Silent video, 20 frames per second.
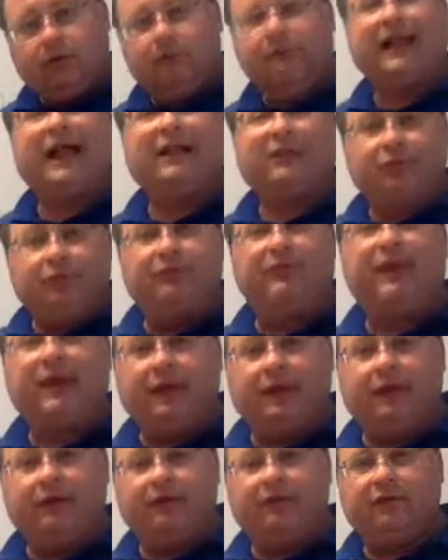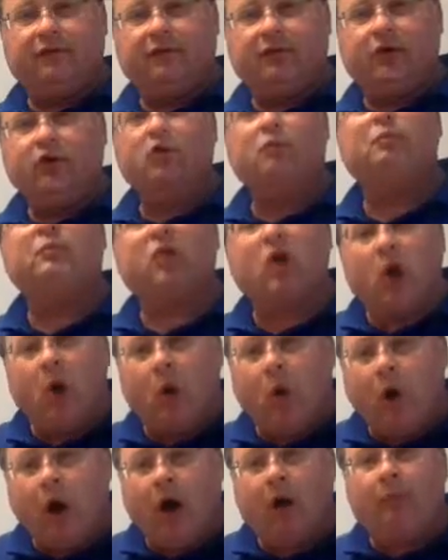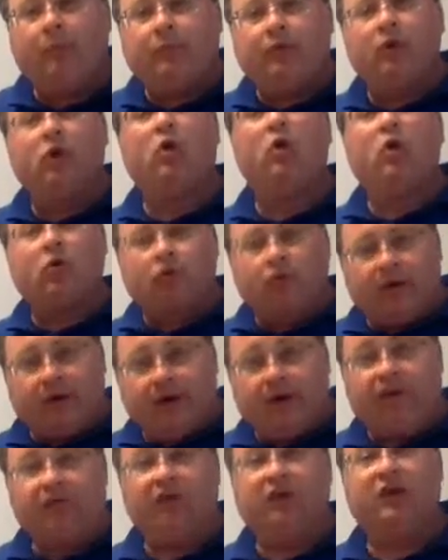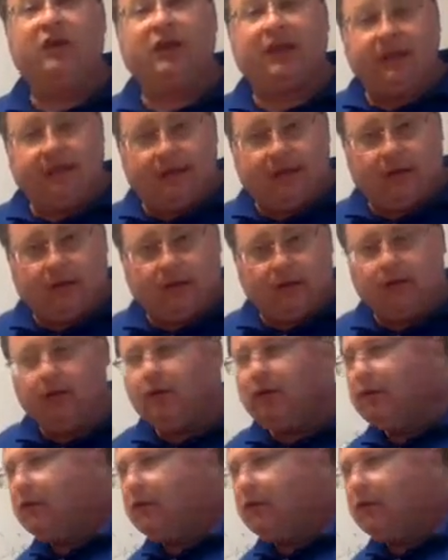That's what that is. You blow up, you go crazy, you kill.